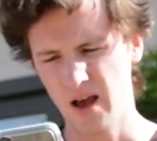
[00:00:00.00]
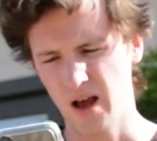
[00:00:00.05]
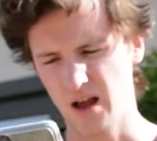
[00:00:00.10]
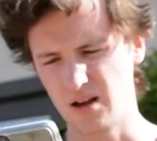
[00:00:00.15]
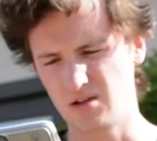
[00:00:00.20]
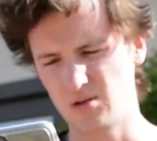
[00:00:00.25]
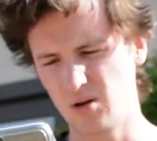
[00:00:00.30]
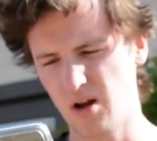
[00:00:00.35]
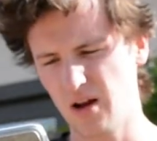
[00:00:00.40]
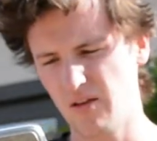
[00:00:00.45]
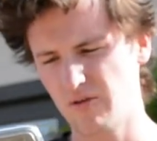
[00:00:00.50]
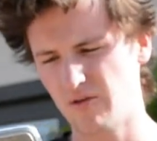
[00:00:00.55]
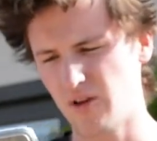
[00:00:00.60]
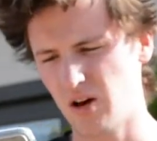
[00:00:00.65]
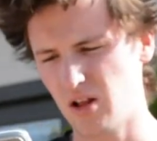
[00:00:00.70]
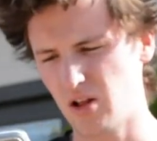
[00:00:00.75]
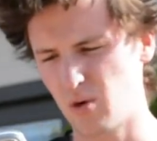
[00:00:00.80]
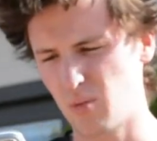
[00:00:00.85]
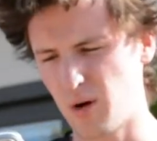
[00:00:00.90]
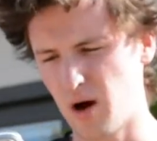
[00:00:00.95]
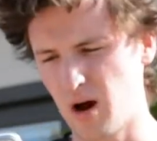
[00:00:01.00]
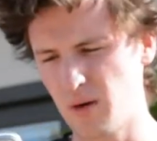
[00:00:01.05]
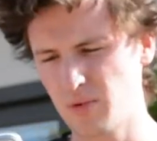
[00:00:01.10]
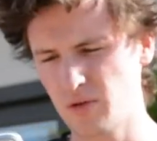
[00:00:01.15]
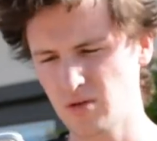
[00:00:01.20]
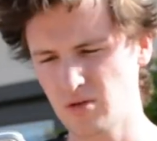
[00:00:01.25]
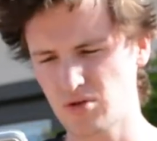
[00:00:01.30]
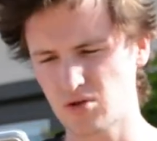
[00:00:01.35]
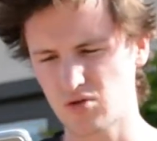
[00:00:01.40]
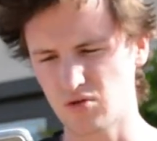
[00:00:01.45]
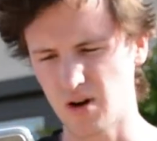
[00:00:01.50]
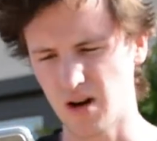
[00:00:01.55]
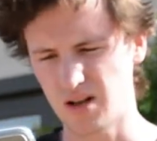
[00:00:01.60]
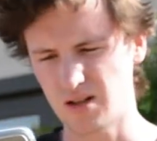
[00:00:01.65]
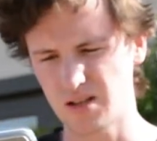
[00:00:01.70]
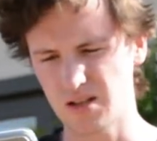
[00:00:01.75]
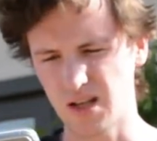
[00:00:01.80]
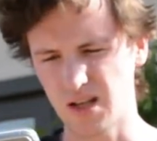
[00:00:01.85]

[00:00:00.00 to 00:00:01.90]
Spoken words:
and do not follow popular trends